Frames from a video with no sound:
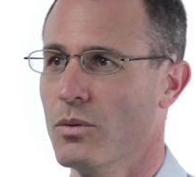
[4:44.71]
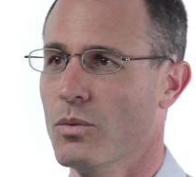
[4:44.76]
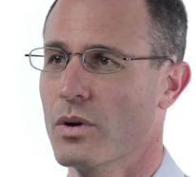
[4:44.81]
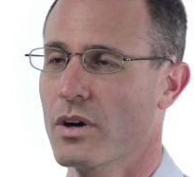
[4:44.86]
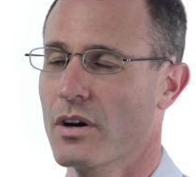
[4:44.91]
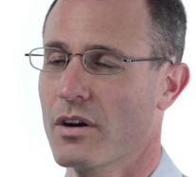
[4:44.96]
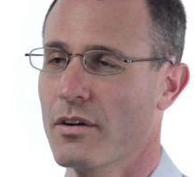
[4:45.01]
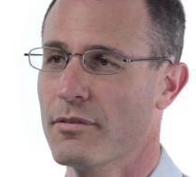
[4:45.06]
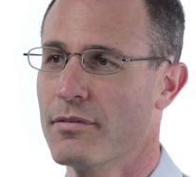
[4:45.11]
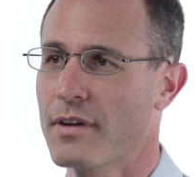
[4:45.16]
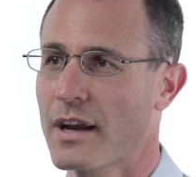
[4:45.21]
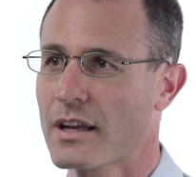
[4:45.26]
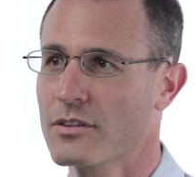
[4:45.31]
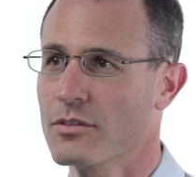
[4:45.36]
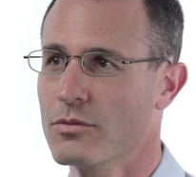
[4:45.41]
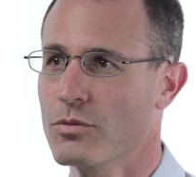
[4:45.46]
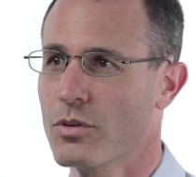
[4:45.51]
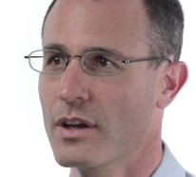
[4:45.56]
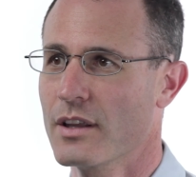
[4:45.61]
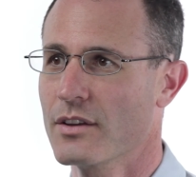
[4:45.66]
what are
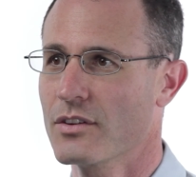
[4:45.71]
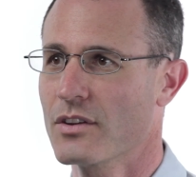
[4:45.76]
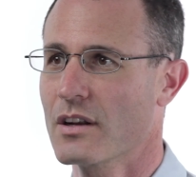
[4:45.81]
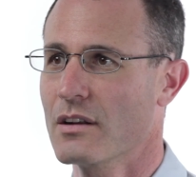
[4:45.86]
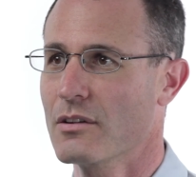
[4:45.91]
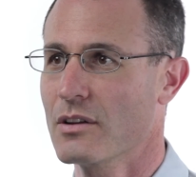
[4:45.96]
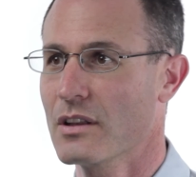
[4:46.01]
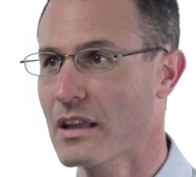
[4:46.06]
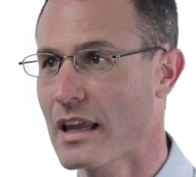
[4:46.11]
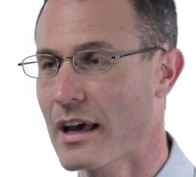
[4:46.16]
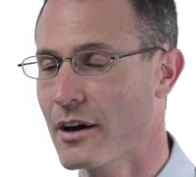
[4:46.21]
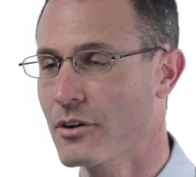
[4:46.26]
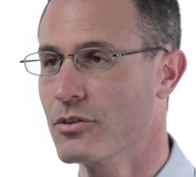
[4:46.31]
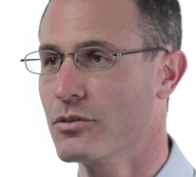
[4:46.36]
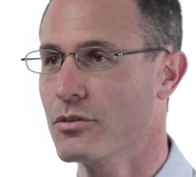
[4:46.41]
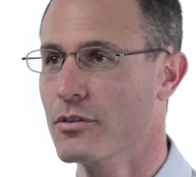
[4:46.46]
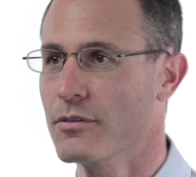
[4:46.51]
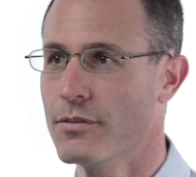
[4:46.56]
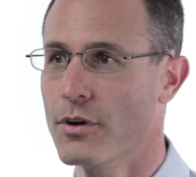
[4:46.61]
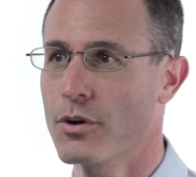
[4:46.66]
effective ways that allow
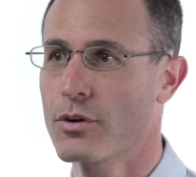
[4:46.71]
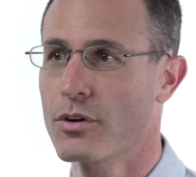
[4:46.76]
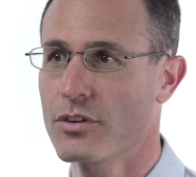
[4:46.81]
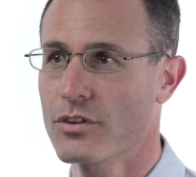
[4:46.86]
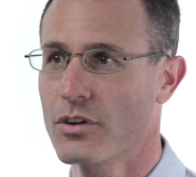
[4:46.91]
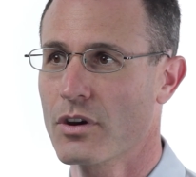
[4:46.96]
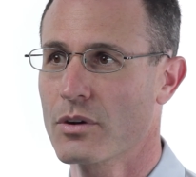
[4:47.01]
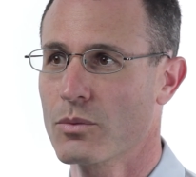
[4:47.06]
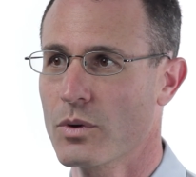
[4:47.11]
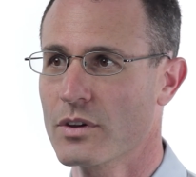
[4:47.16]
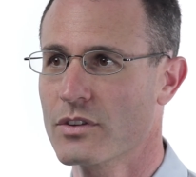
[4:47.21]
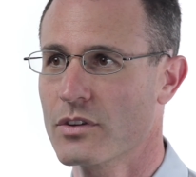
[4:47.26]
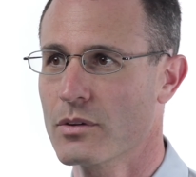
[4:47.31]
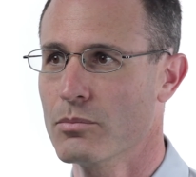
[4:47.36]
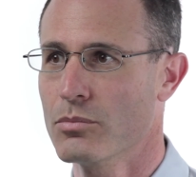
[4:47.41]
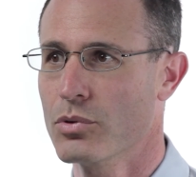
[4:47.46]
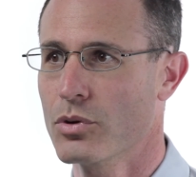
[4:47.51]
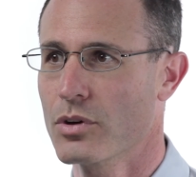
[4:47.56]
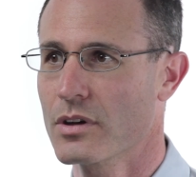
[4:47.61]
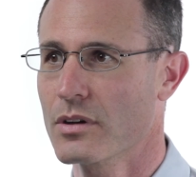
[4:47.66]
you to focus on what's
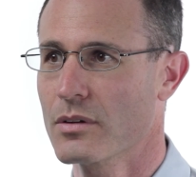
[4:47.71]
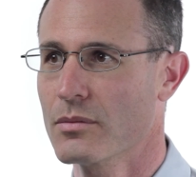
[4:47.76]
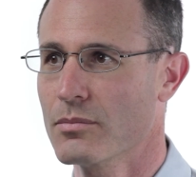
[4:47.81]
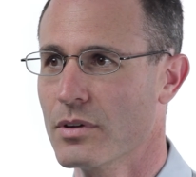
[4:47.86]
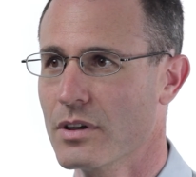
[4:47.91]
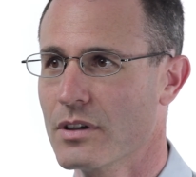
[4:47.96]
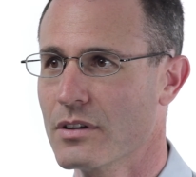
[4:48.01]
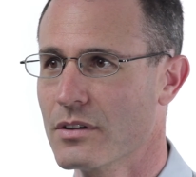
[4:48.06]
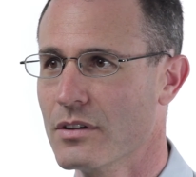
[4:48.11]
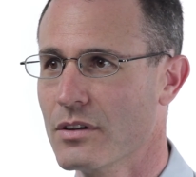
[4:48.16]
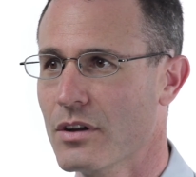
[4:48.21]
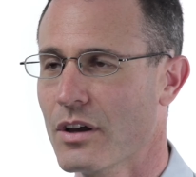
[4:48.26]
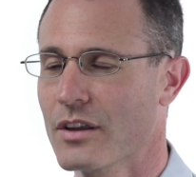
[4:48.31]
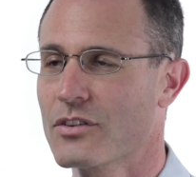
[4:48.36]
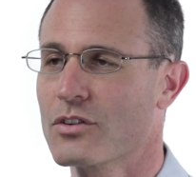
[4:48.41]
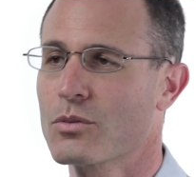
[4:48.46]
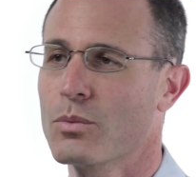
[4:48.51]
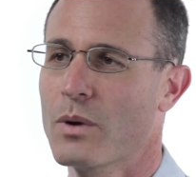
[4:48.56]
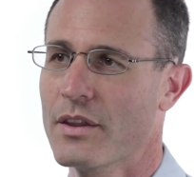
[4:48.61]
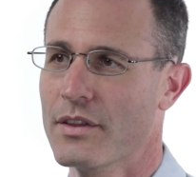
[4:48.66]
important but
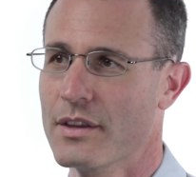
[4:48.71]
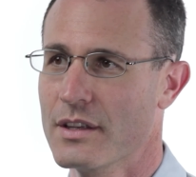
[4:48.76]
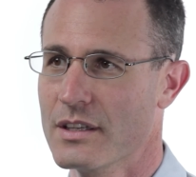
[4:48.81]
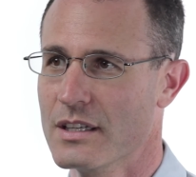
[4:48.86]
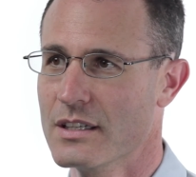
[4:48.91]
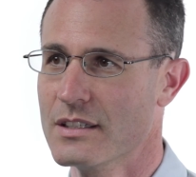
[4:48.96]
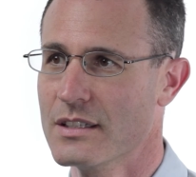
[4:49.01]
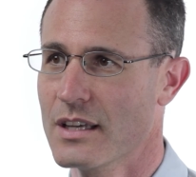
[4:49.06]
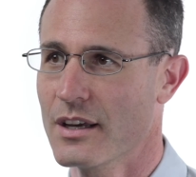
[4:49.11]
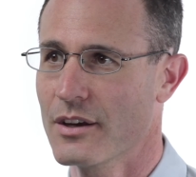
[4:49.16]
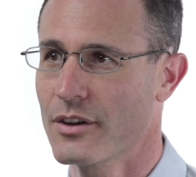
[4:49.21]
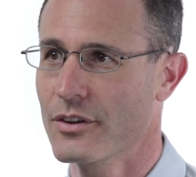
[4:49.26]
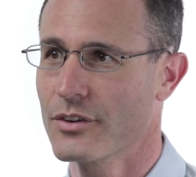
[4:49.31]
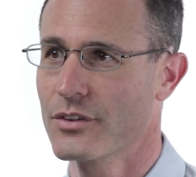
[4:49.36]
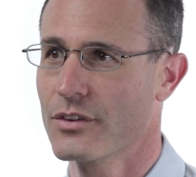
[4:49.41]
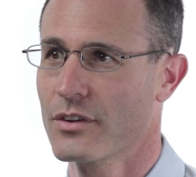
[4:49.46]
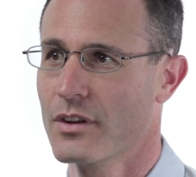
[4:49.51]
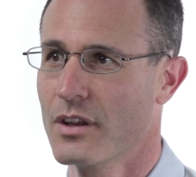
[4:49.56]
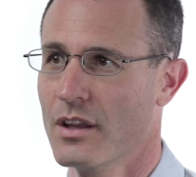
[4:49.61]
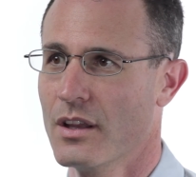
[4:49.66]
not sweat the details.